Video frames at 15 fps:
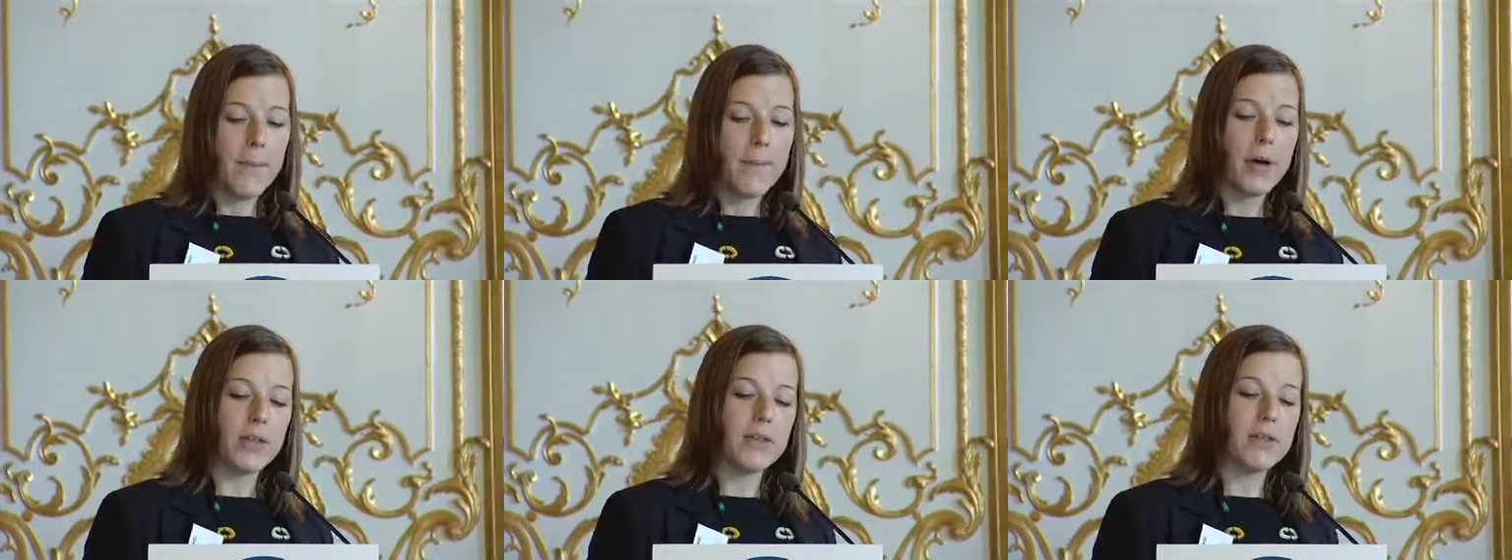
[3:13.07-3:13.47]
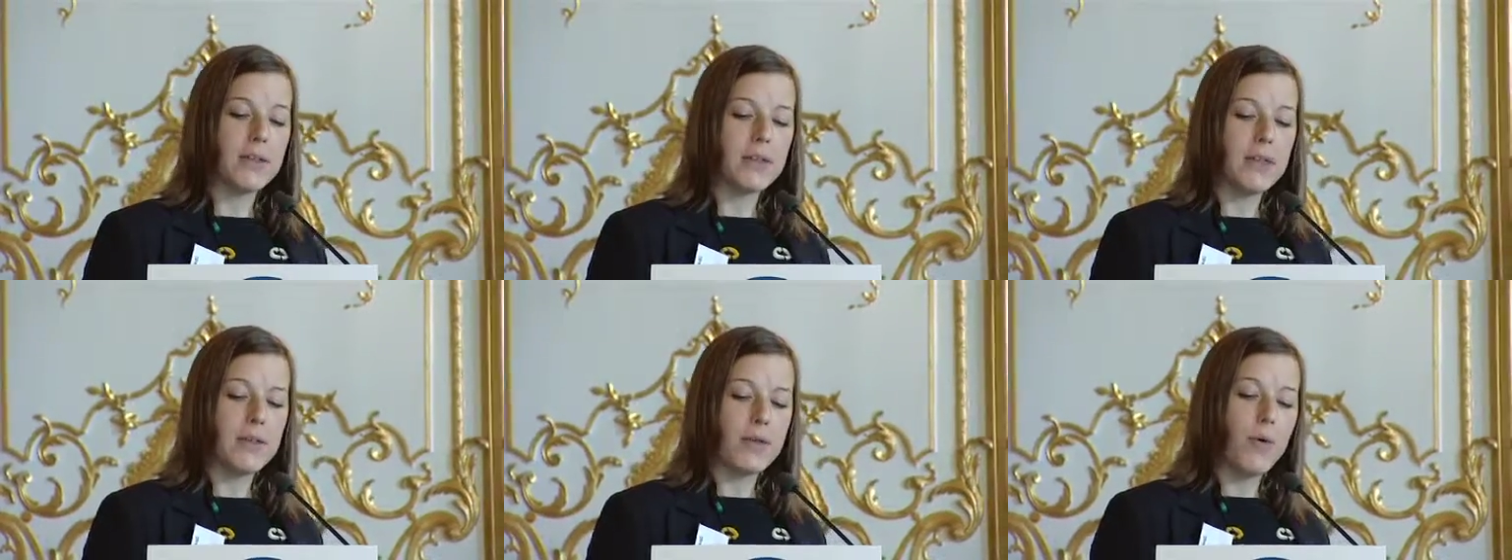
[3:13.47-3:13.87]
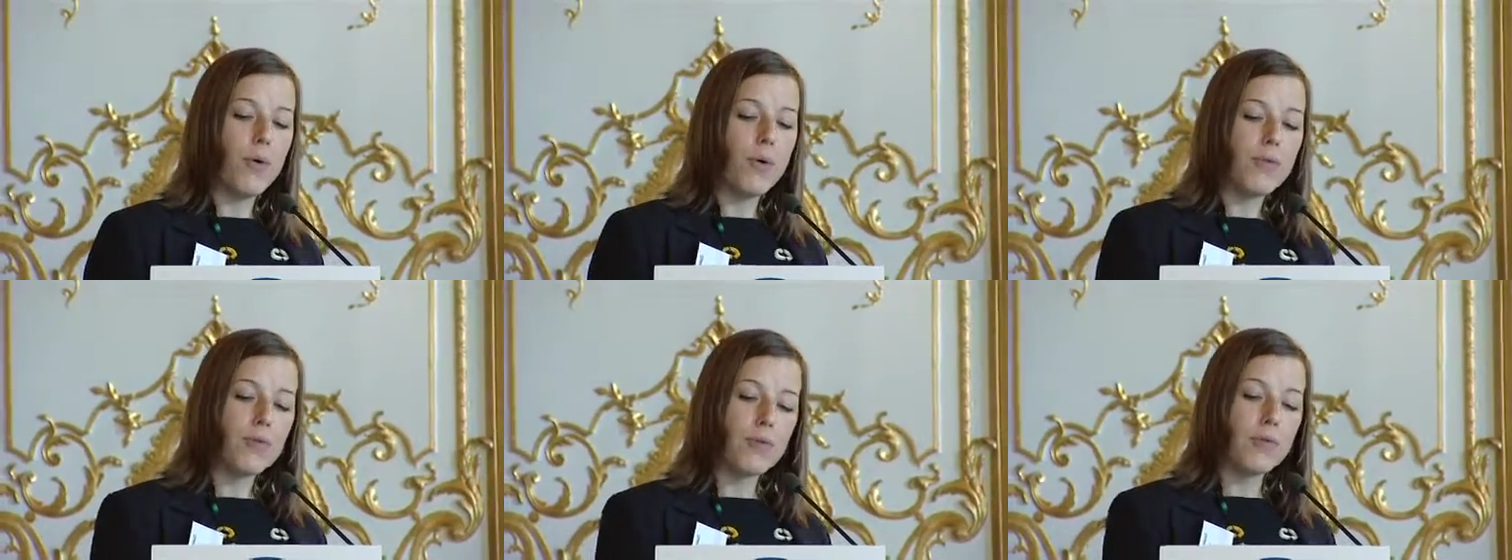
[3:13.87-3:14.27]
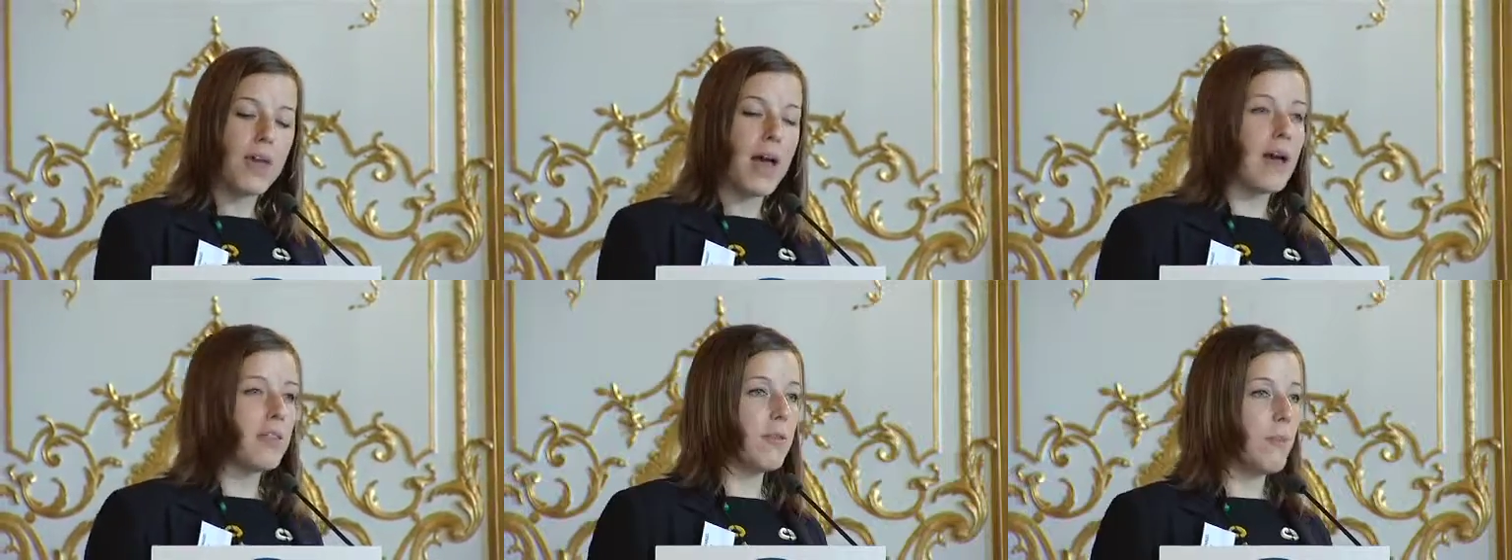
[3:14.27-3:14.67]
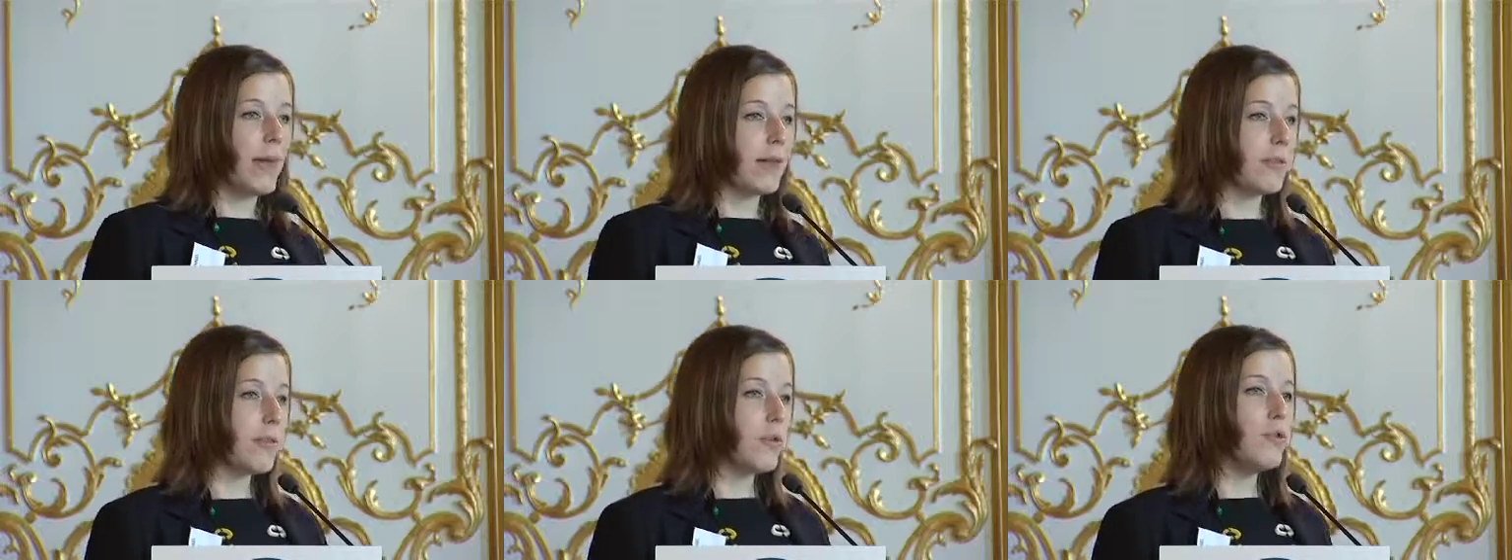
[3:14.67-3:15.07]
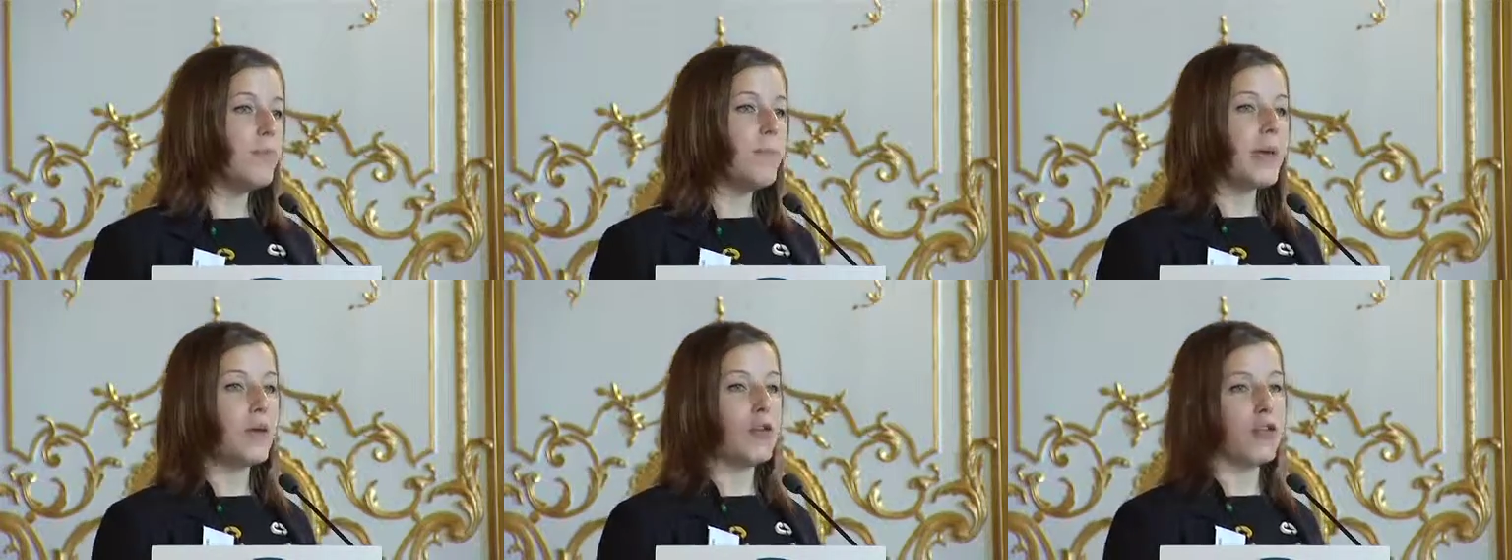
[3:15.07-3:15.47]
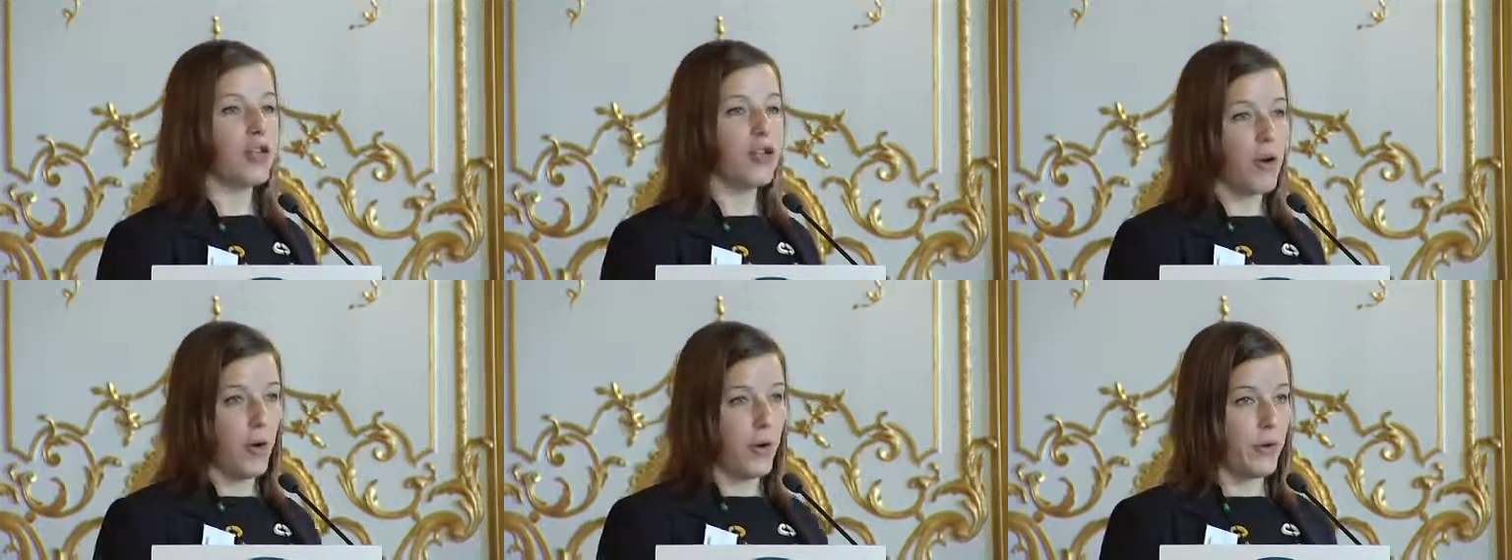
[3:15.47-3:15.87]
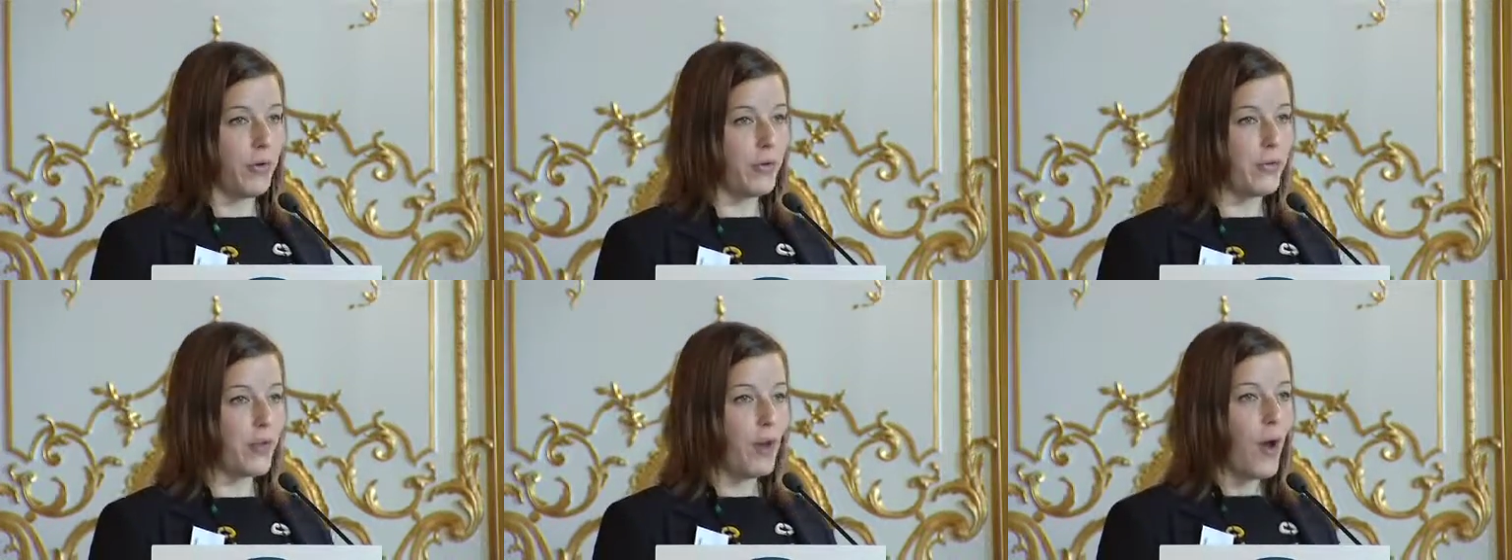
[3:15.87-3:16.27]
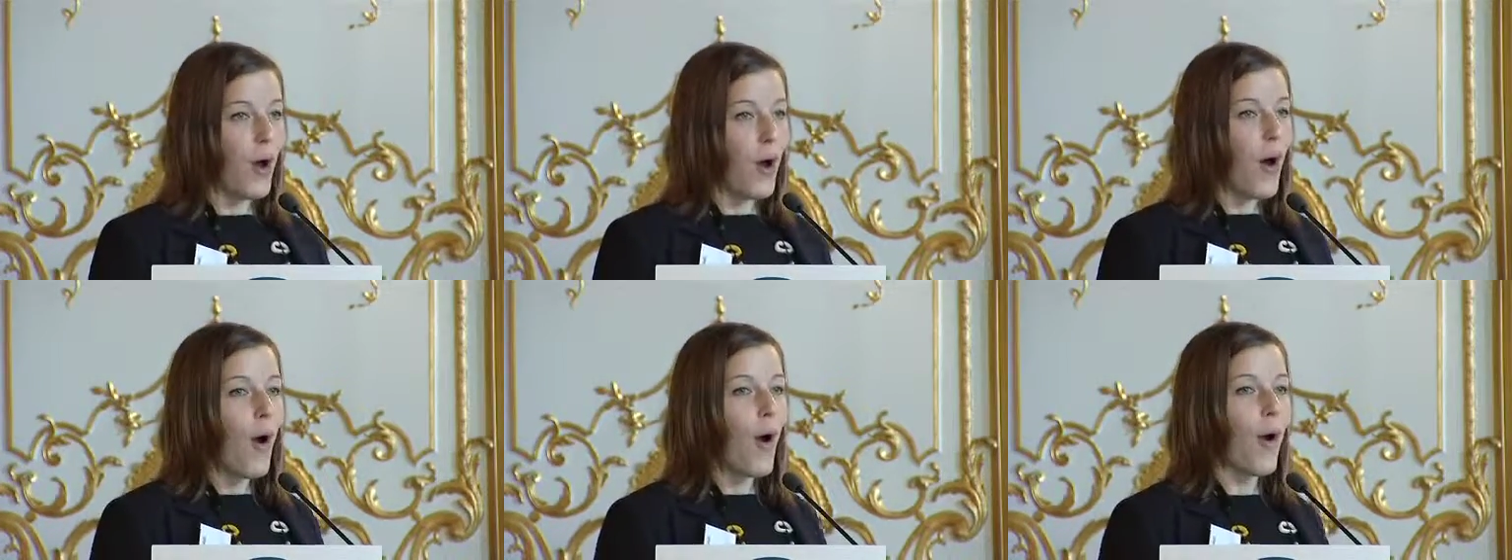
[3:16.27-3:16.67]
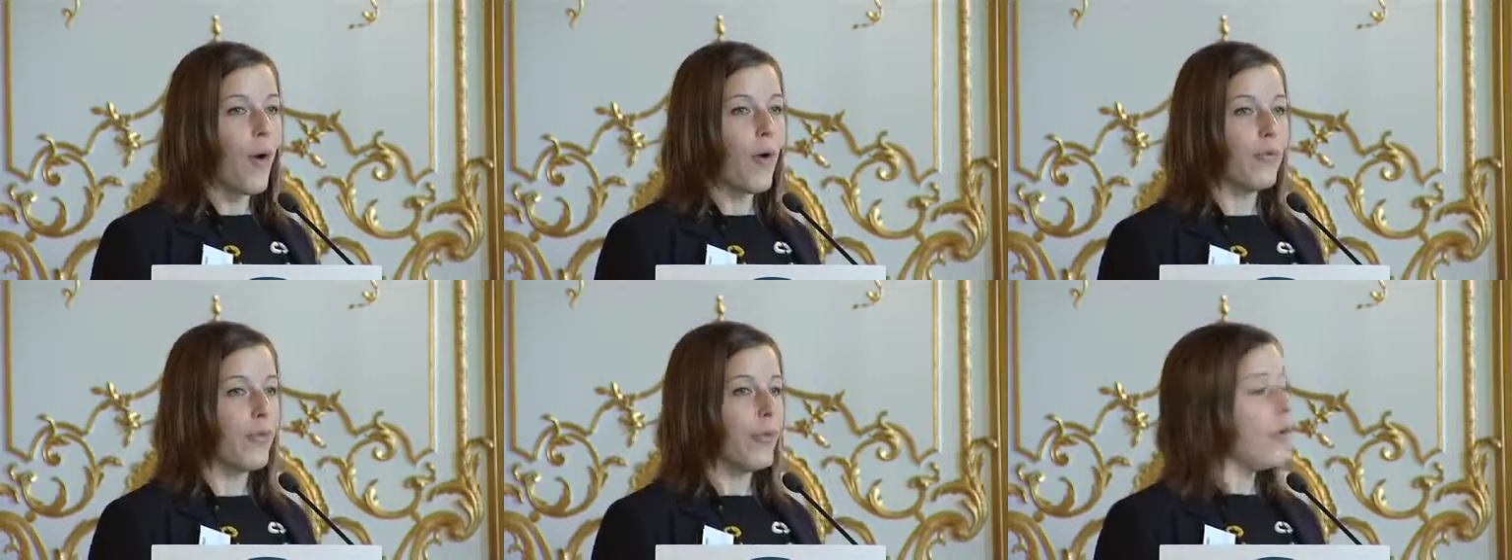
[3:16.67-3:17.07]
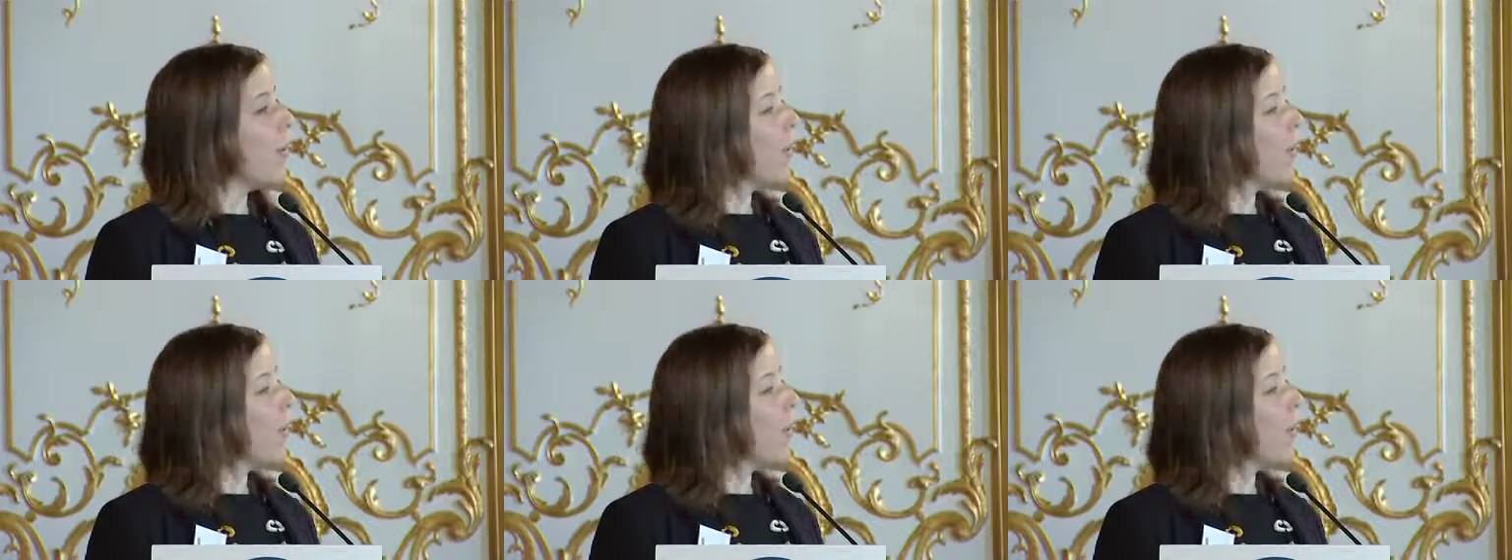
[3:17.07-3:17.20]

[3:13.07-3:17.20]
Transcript: But in all those aspects, you make a choice on